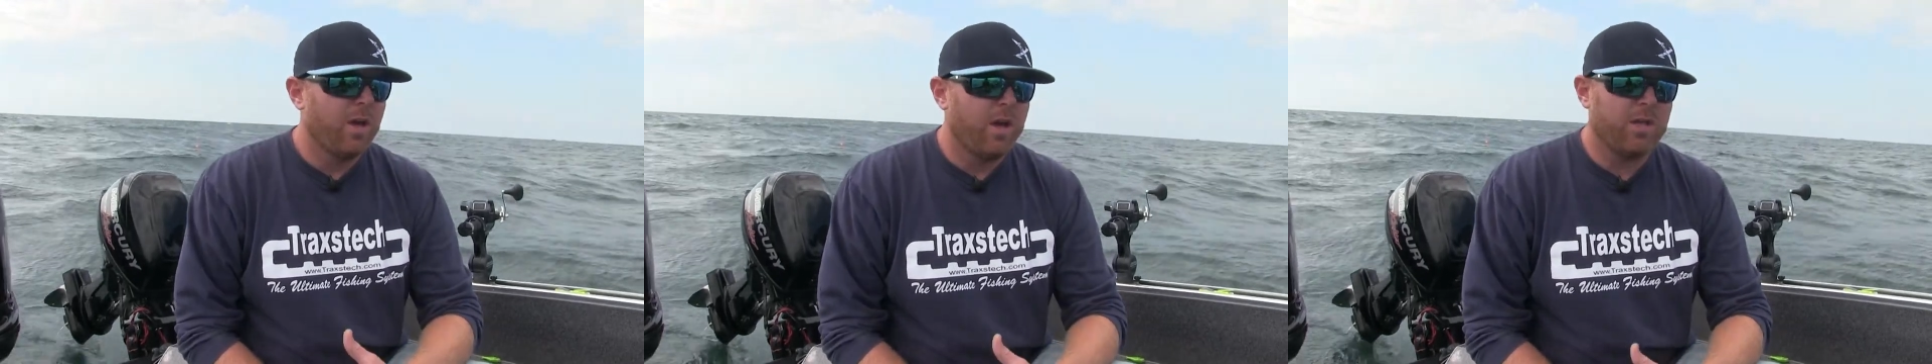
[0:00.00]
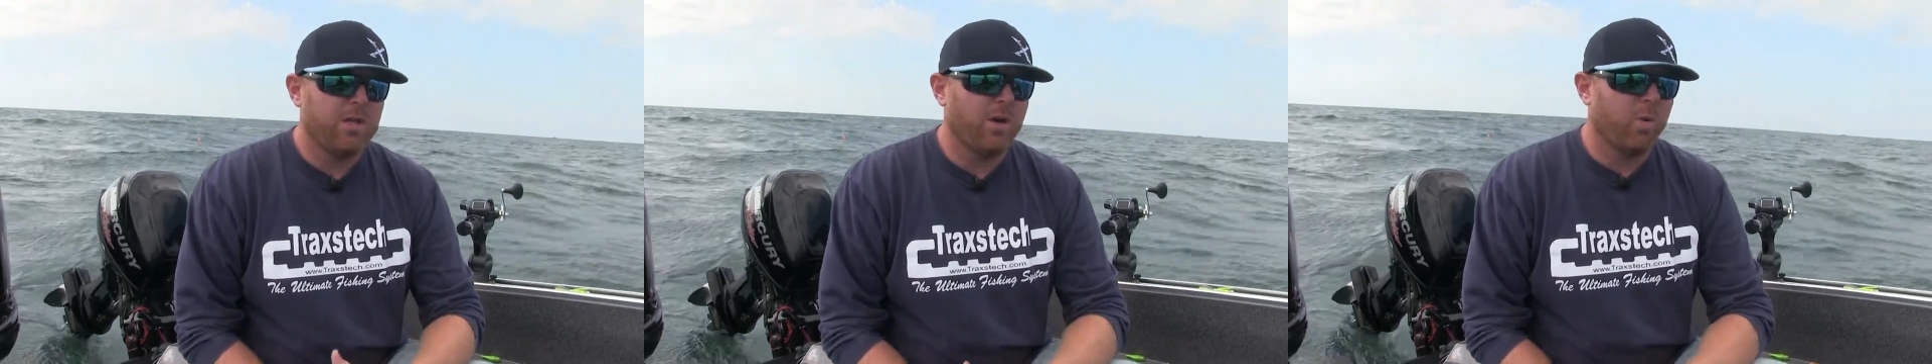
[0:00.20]

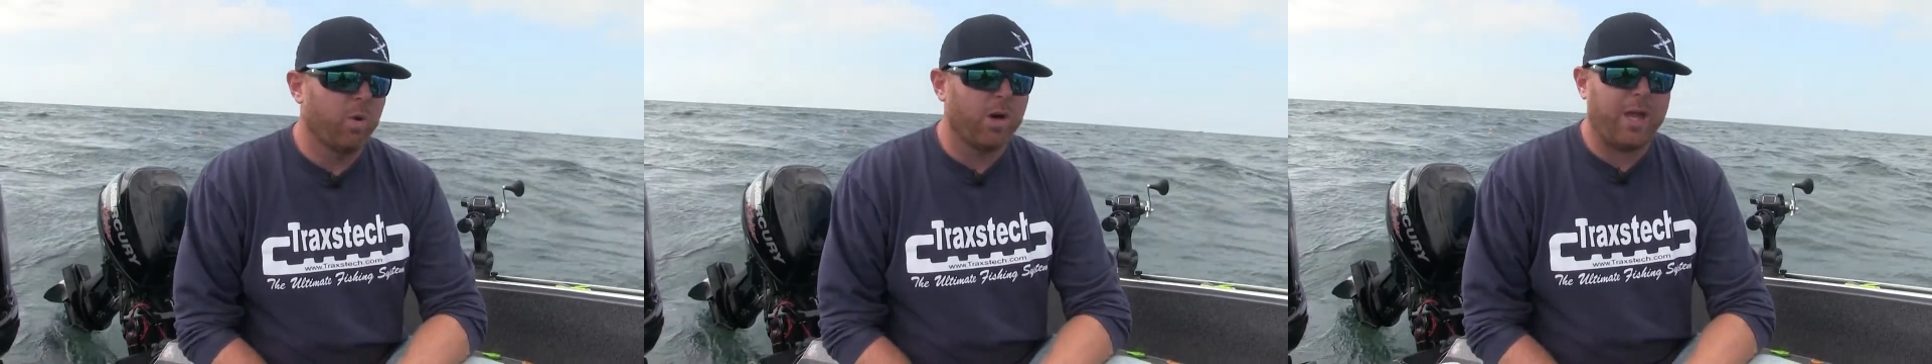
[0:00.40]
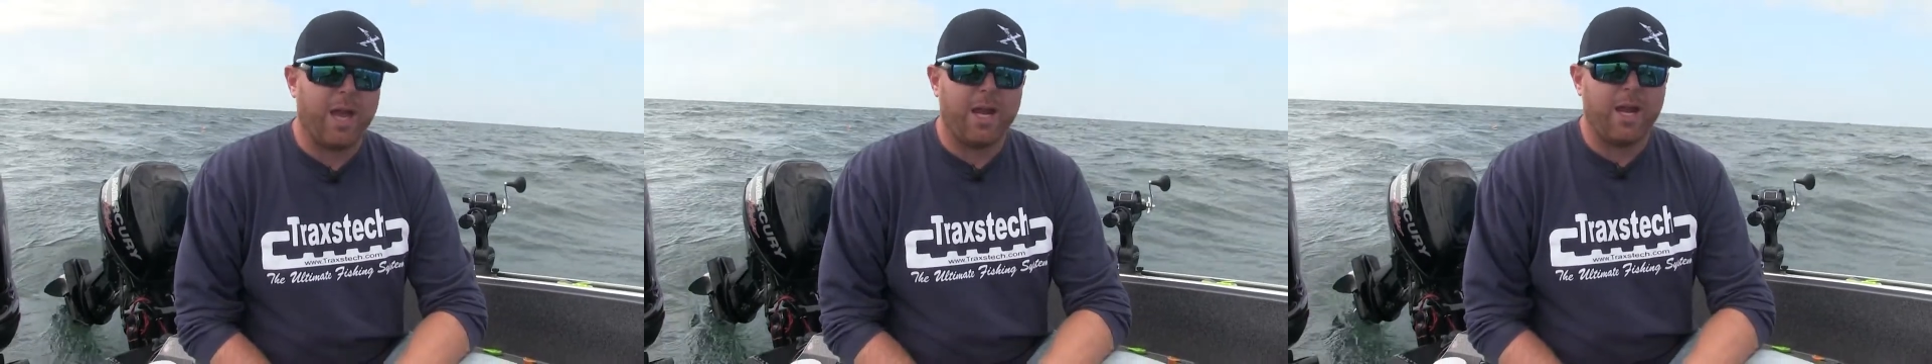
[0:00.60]
you know,
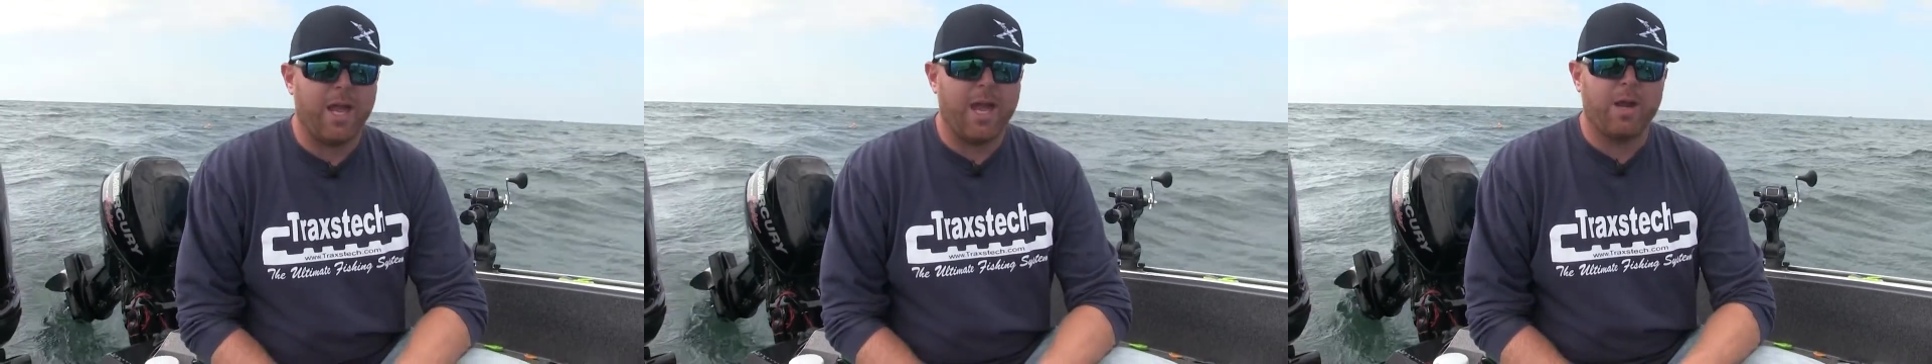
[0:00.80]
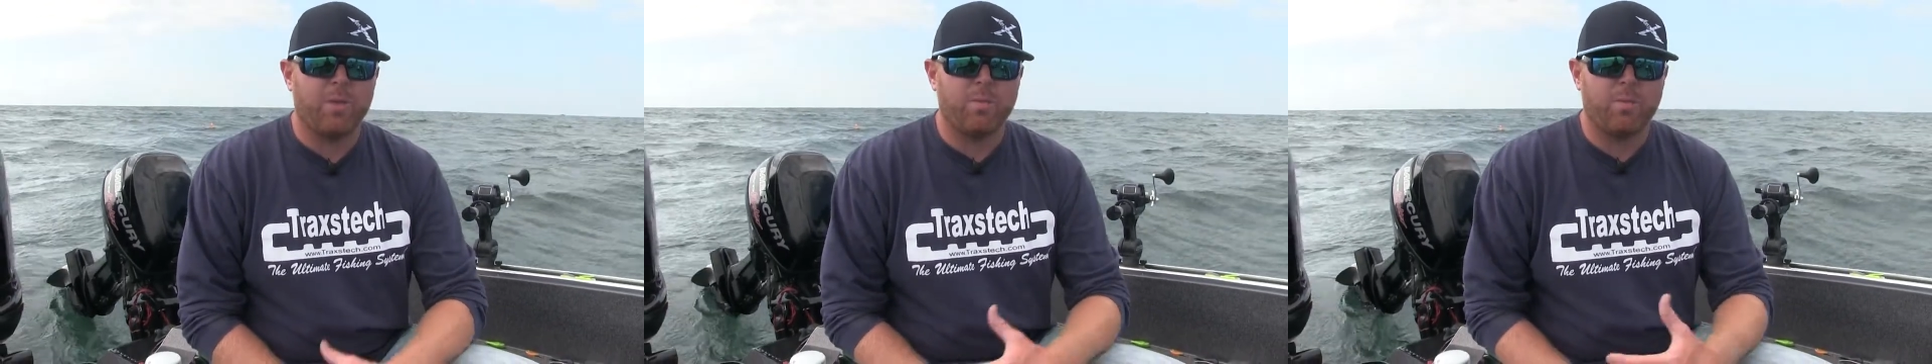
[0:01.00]
work hand in
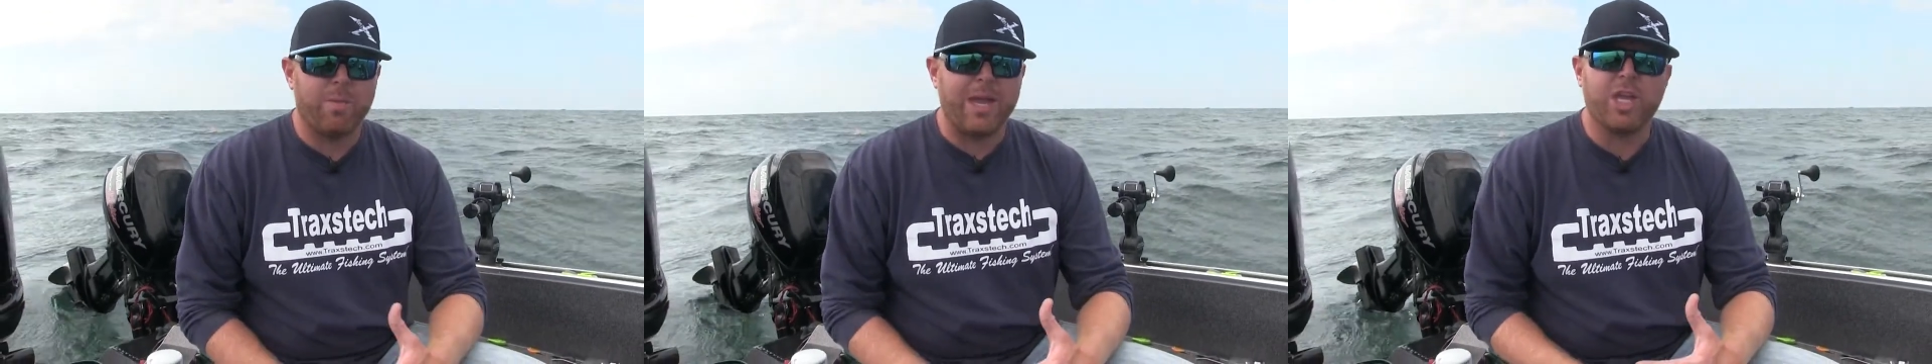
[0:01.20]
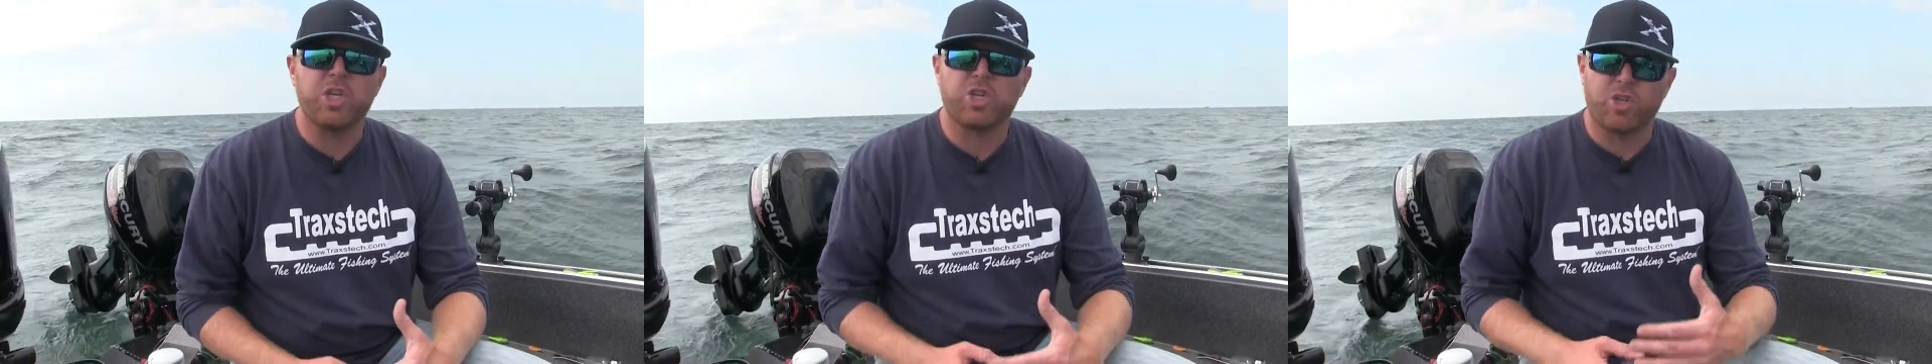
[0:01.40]
hand and
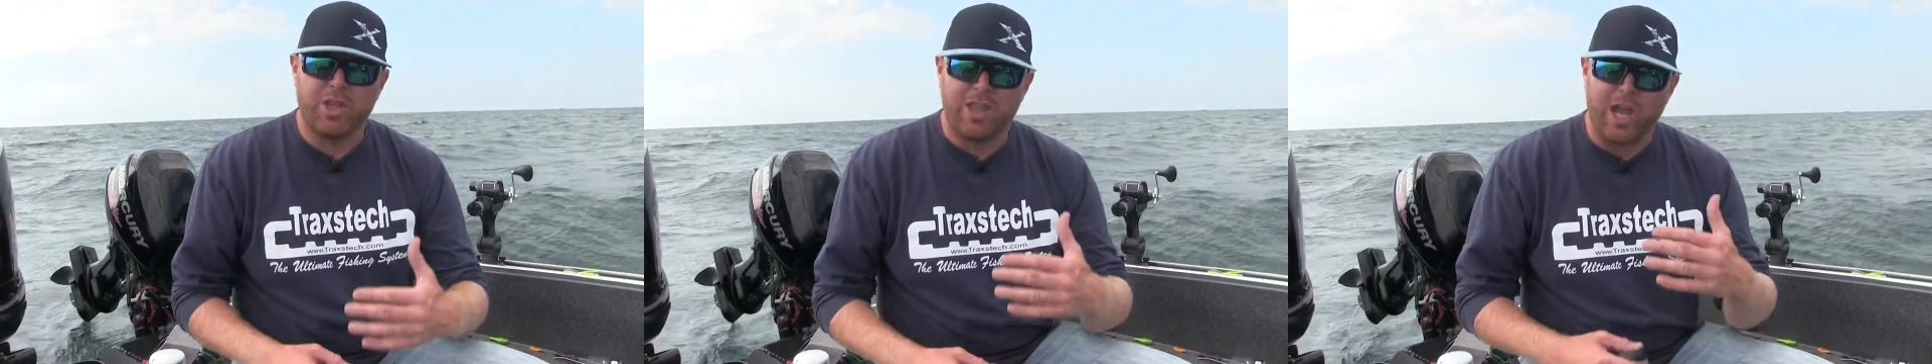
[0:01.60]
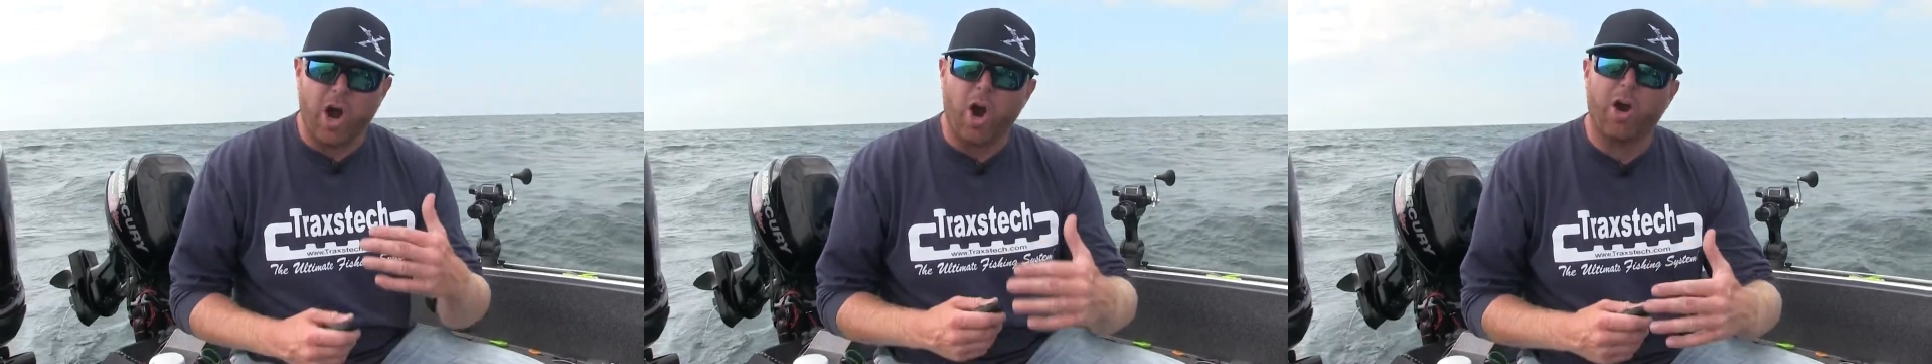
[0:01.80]
making sure
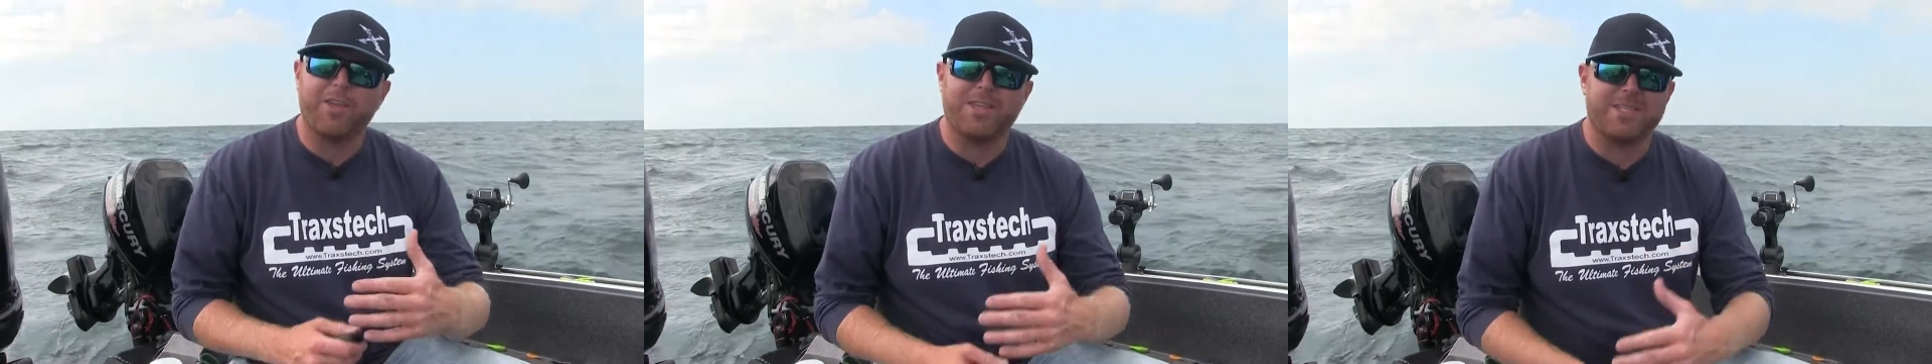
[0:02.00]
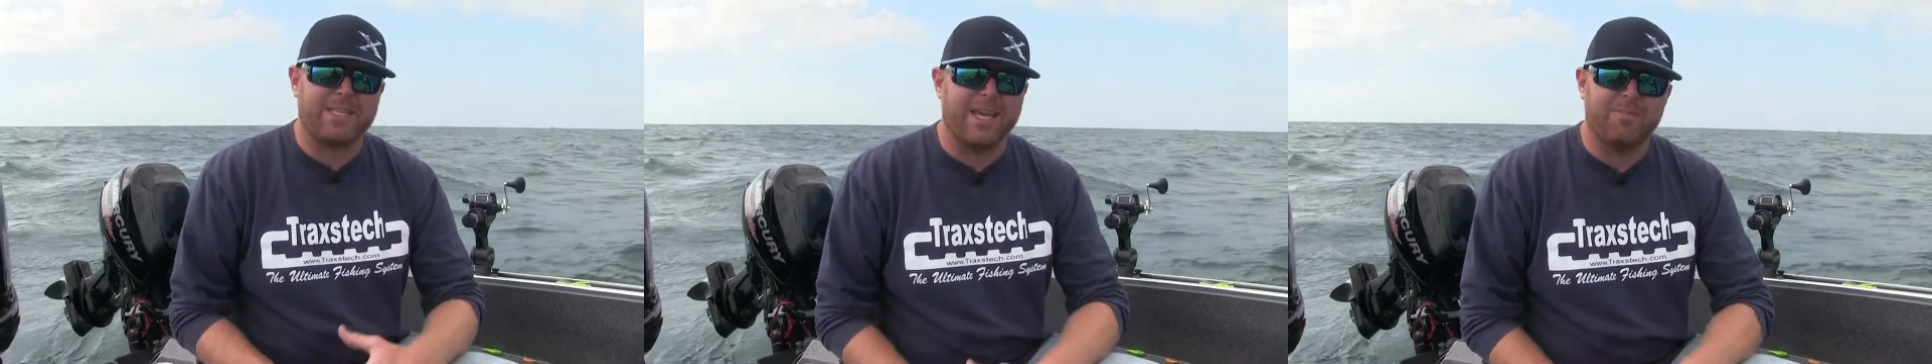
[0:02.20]
that they are
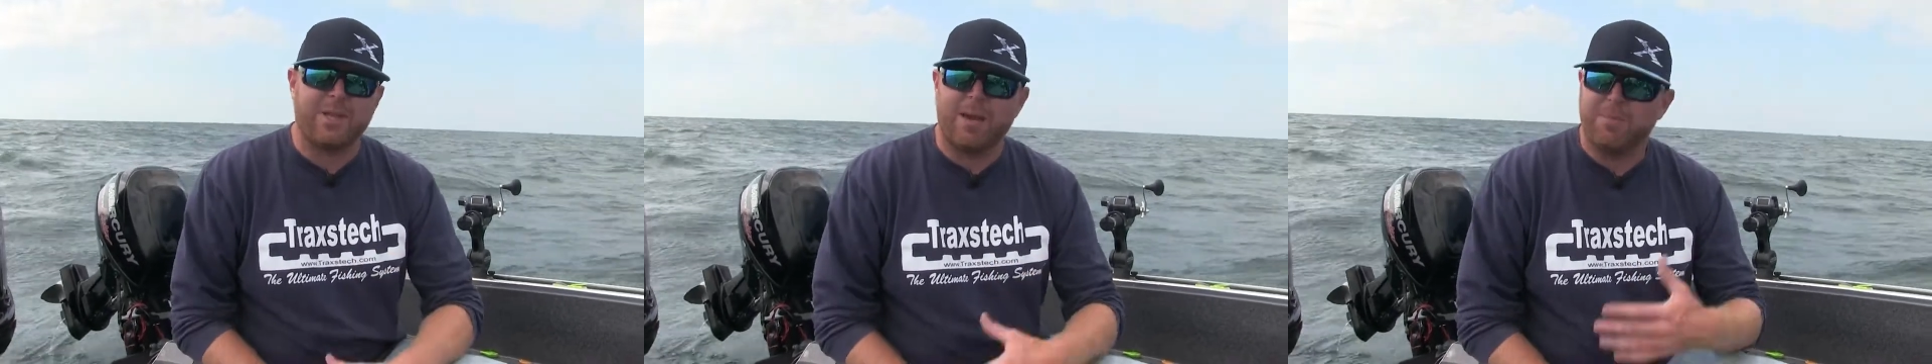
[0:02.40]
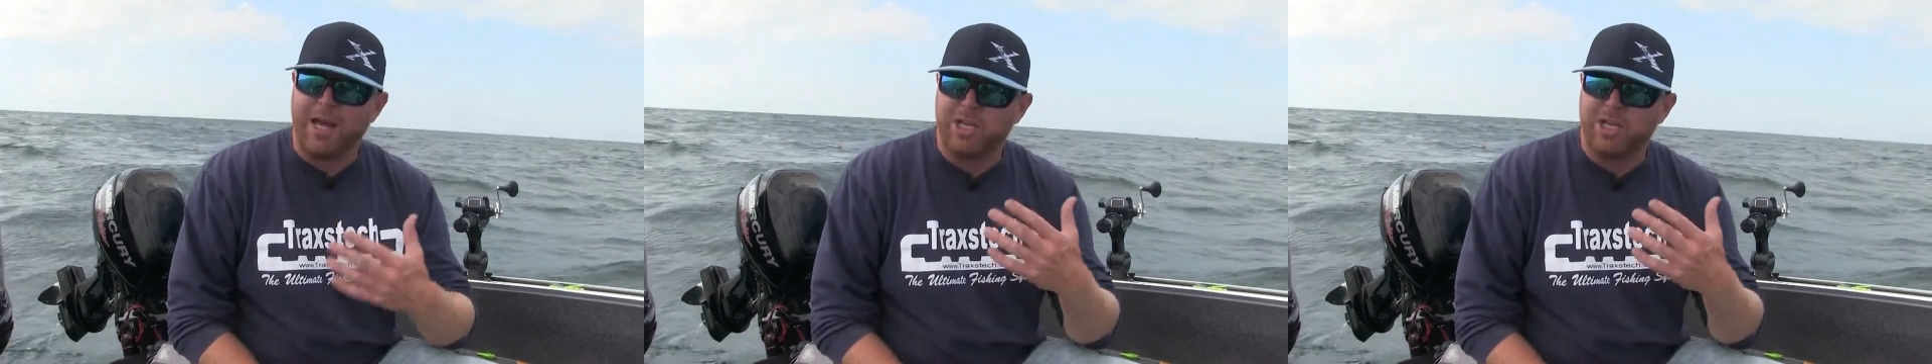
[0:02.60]
at the same depth,